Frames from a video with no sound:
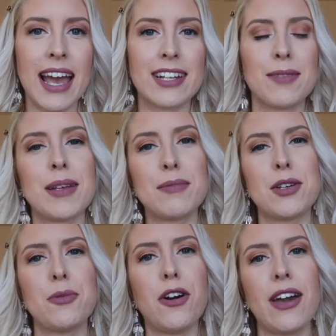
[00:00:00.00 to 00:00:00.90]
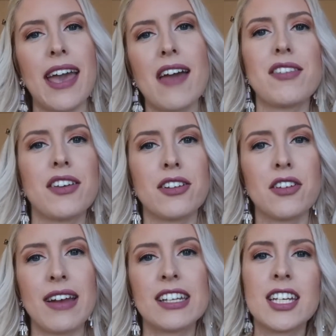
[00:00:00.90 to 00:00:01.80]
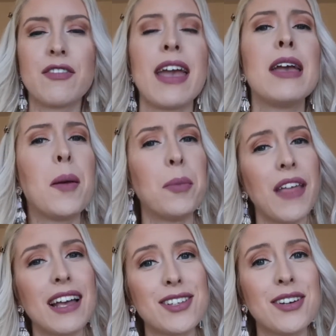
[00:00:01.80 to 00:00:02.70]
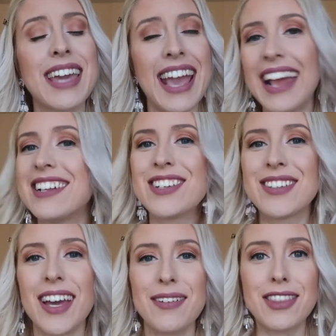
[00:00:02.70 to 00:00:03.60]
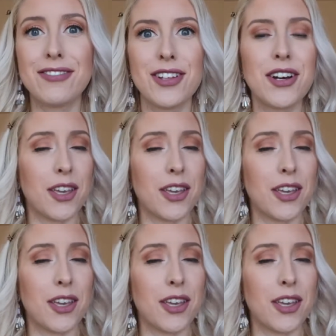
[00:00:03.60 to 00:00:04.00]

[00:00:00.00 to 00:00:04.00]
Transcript: and sometimes you won't hit everything on your itinerary, but that's okay to just go with the flow.